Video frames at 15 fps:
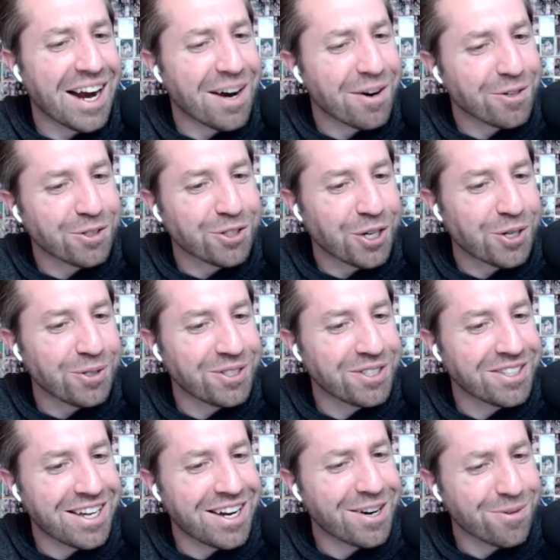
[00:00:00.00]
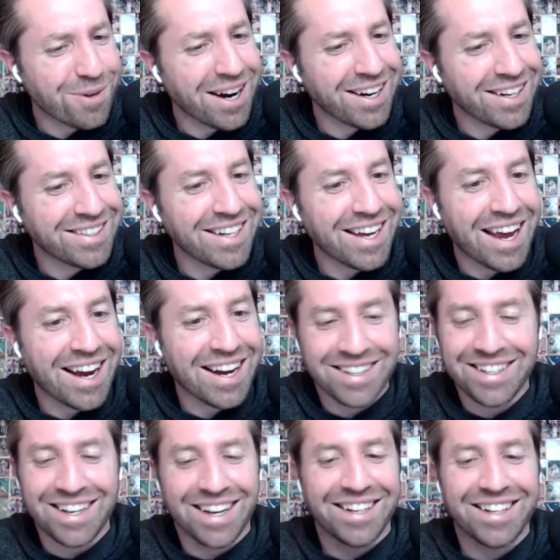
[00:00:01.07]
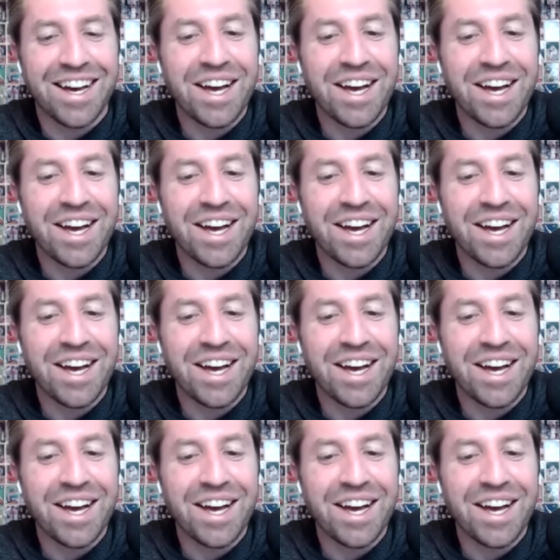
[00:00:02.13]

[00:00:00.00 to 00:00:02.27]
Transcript: Aaron Jones is there, right? And like,